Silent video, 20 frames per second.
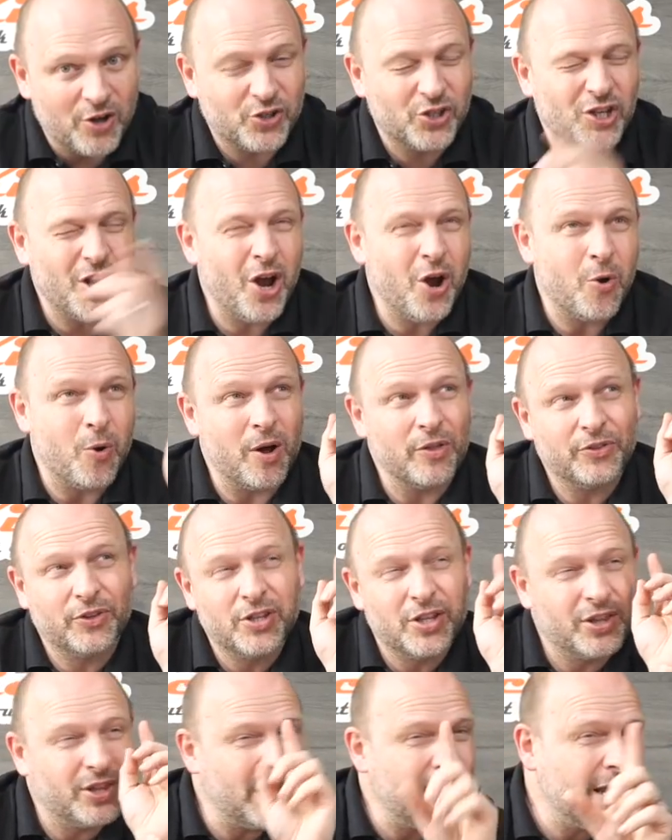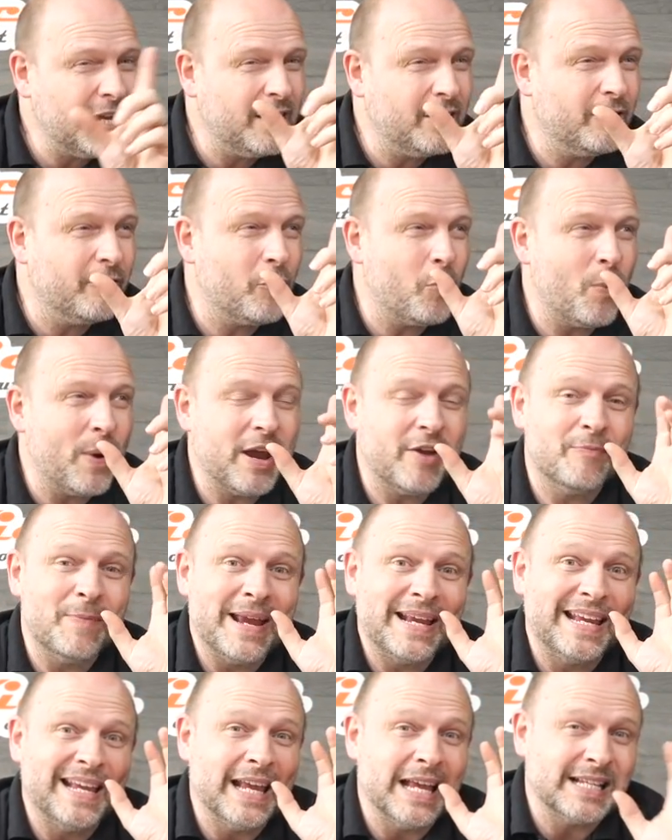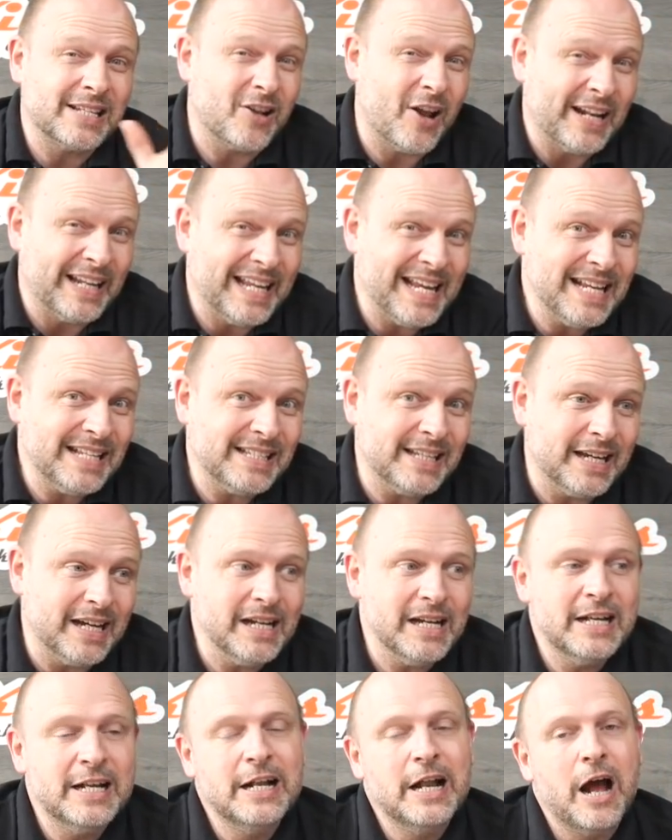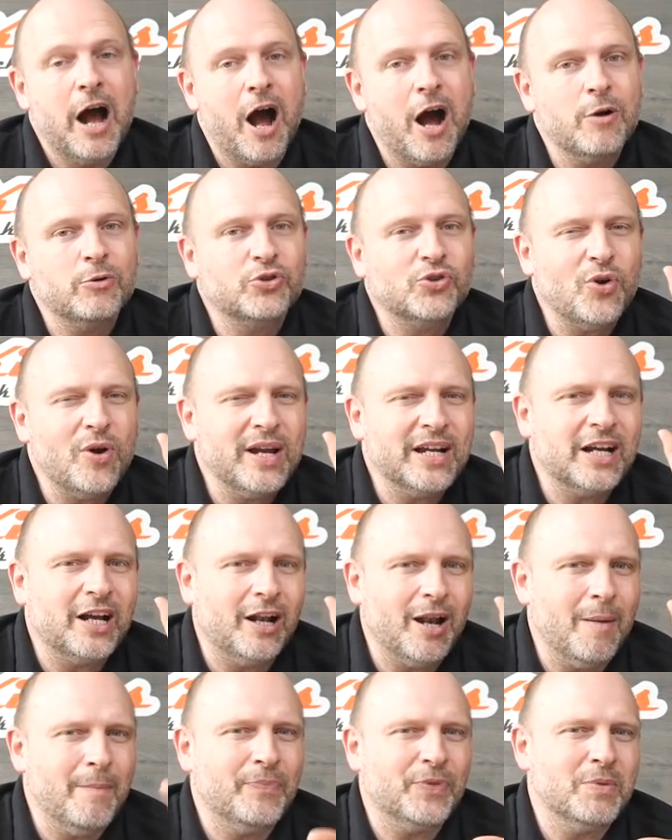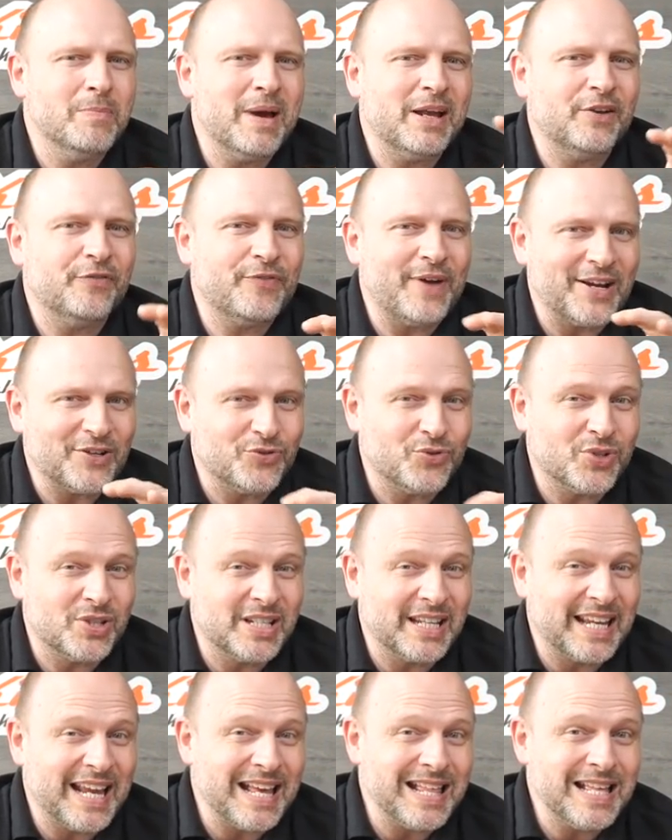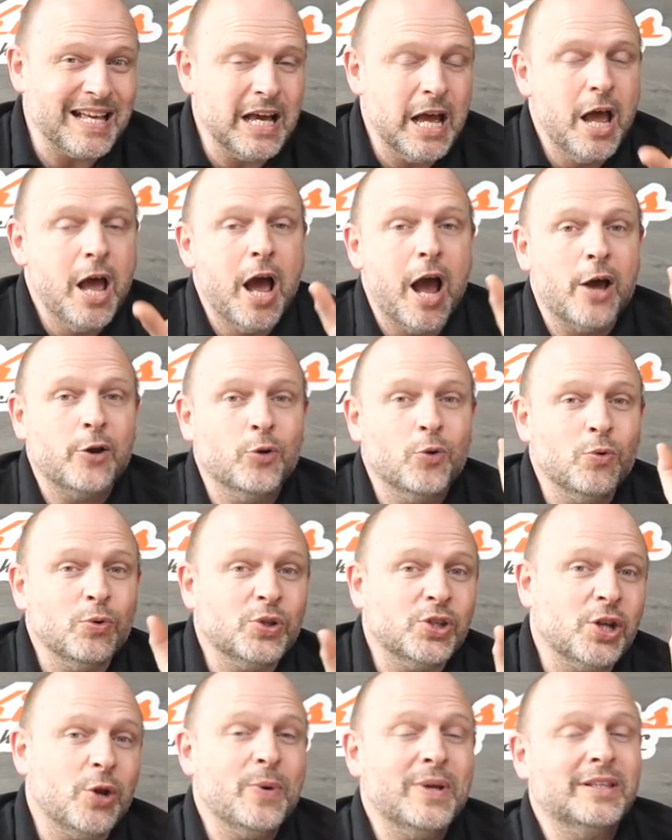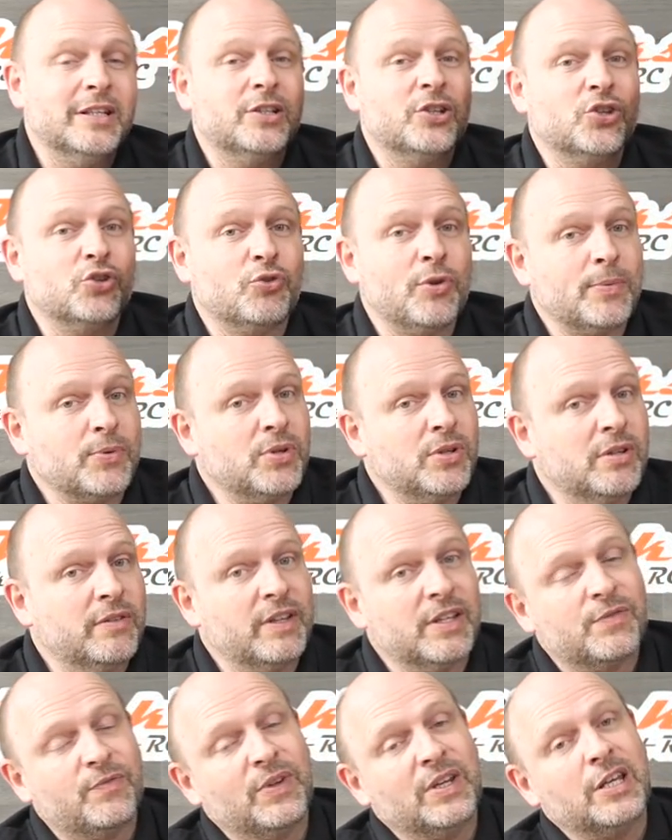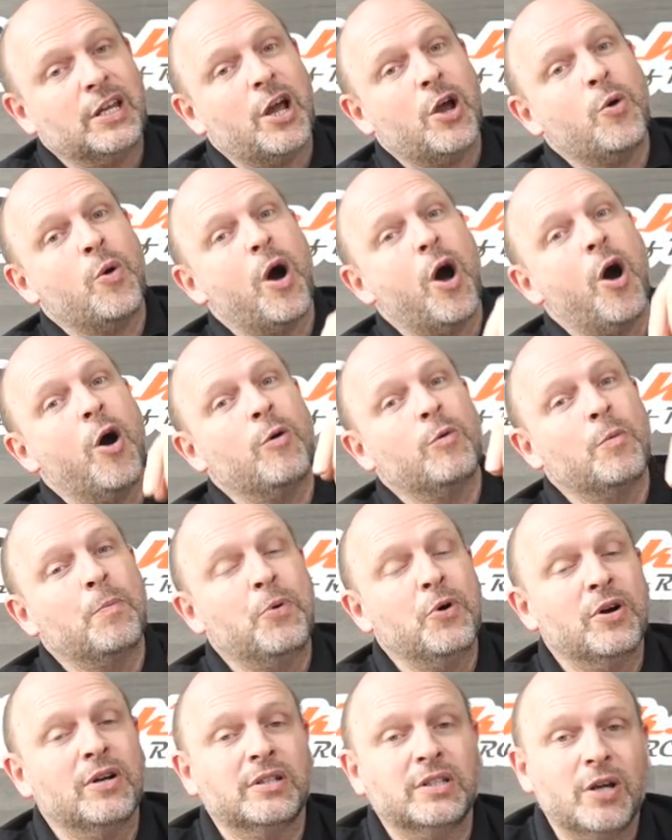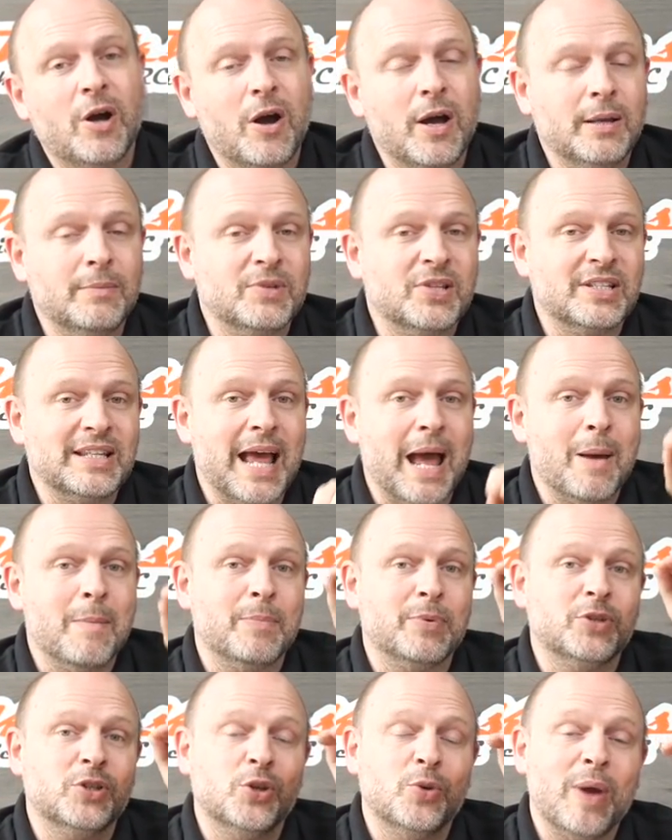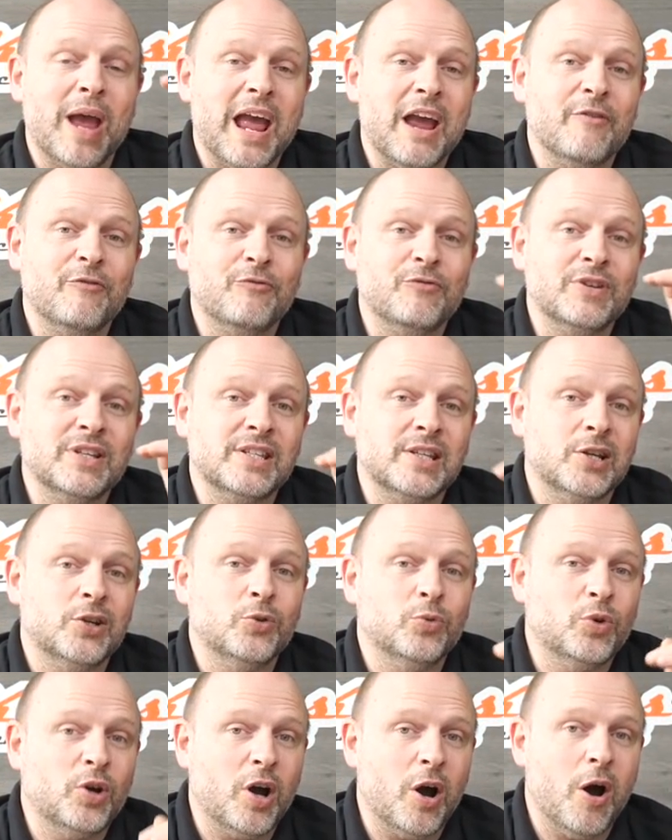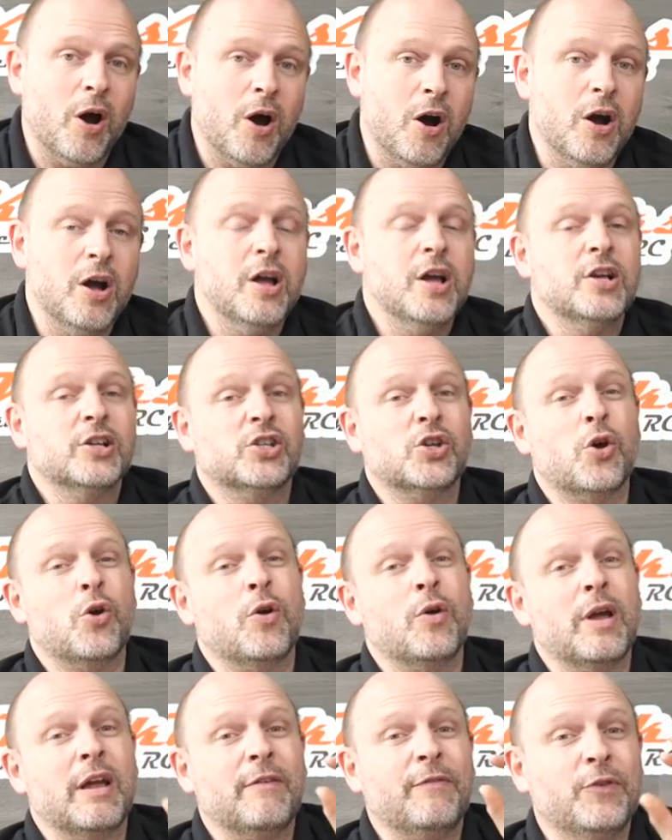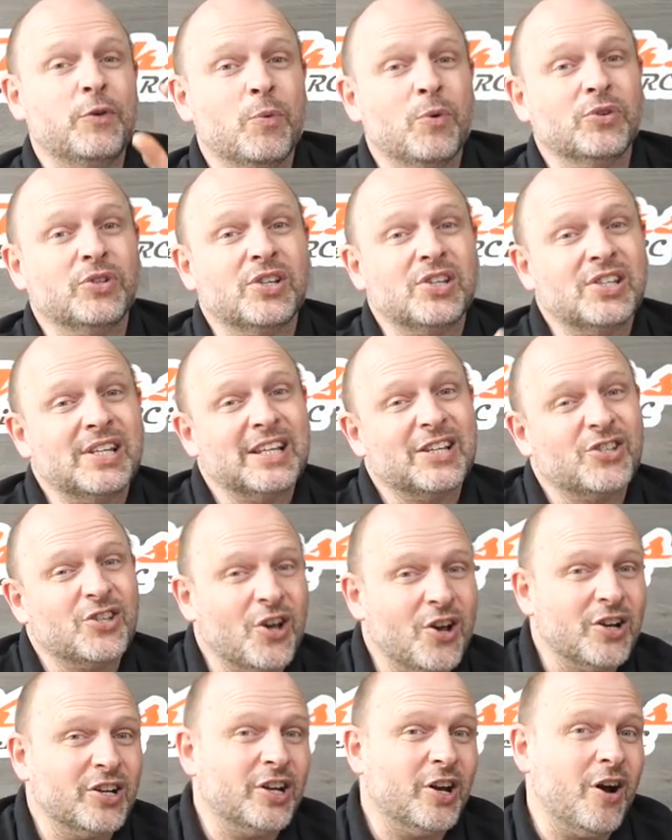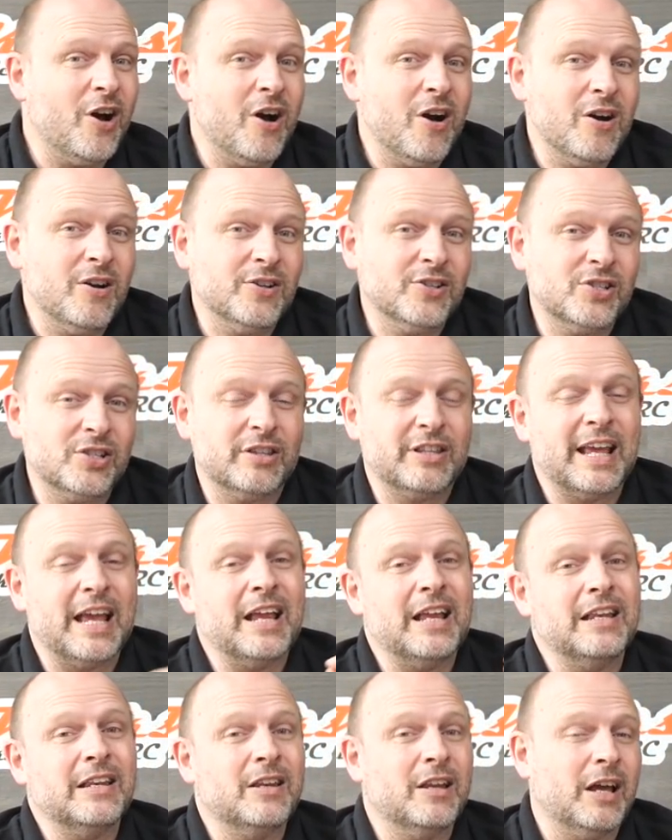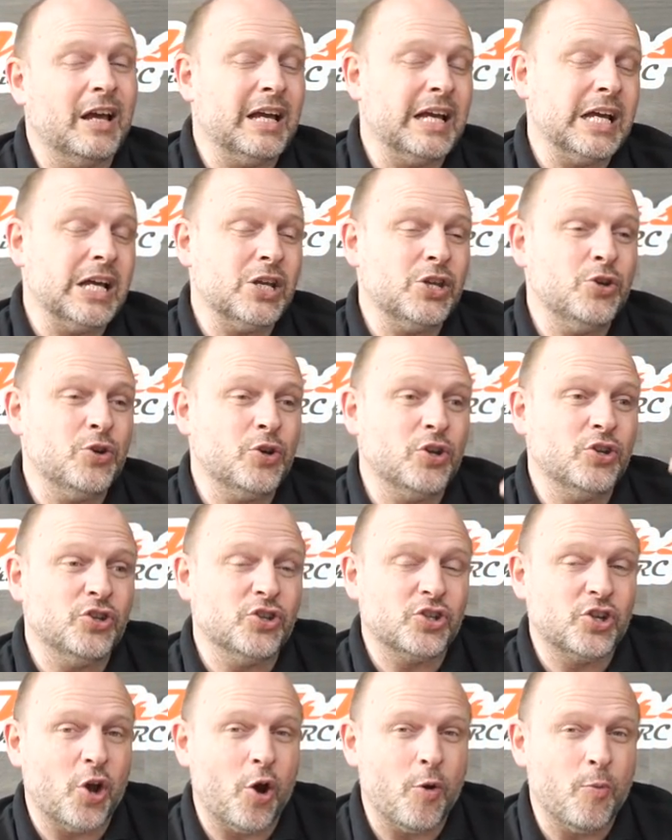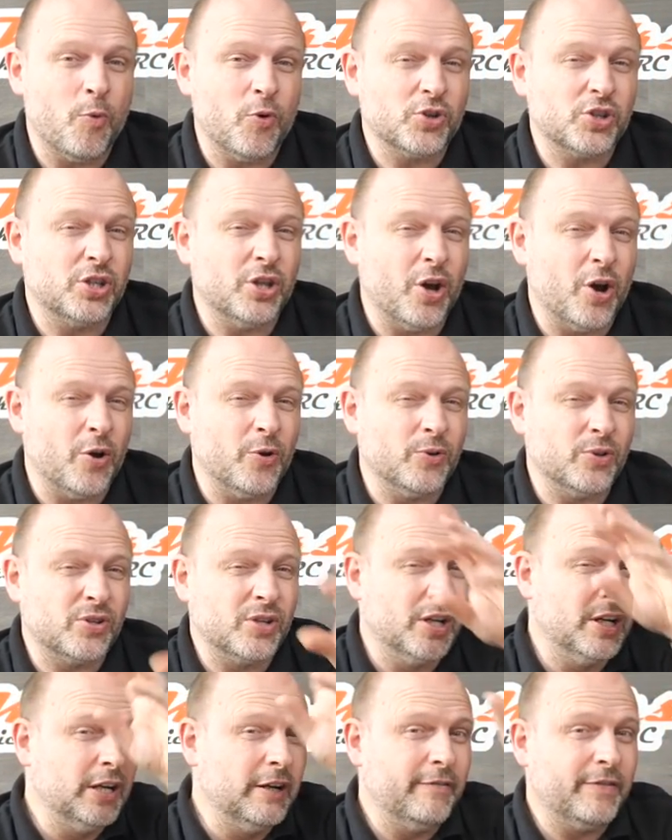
So thinking of a way of making it slightly easier, I'll try and clump the manufacturers together, and also in the description of this video I'll put a timestamp to every single car, so if you want to see certain cars then uh, you can just go and watch those.